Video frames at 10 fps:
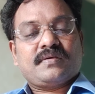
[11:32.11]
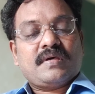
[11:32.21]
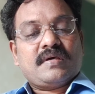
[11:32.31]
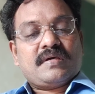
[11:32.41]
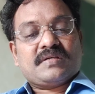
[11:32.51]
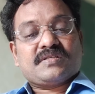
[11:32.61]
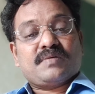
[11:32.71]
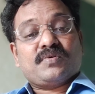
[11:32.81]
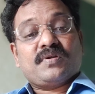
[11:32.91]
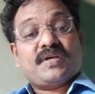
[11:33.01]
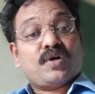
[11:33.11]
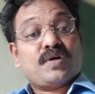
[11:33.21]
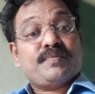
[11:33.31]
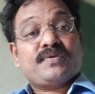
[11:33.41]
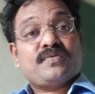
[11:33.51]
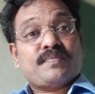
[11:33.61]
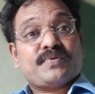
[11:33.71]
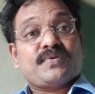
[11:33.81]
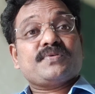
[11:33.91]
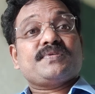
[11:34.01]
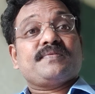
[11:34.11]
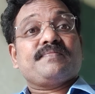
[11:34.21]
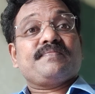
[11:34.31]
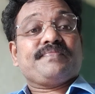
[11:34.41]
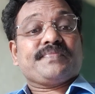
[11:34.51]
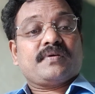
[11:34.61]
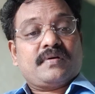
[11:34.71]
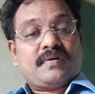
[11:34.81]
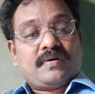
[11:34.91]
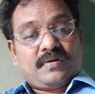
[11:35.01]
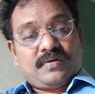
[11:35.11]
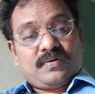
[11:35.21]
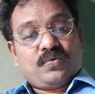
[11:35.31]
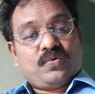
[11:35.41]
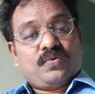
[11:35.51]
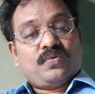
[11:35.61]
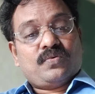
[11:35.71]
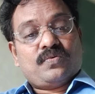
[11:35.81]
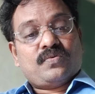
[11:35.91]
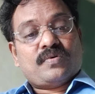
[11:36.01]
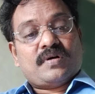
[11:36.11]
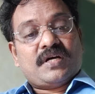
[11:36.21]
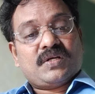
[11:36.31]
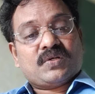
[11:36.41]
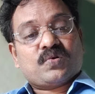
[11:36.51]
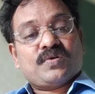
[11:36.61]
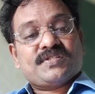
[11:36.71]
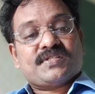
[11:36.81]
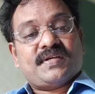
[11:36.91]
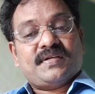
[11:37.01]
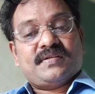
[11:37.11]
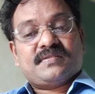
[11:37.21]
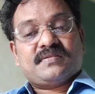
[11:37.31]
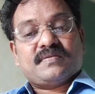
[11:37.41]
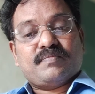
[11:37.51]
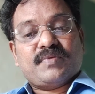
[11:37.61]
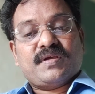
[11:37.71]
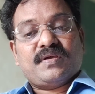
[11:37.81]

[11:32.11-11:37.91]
Example, a normative approach to electoral studies may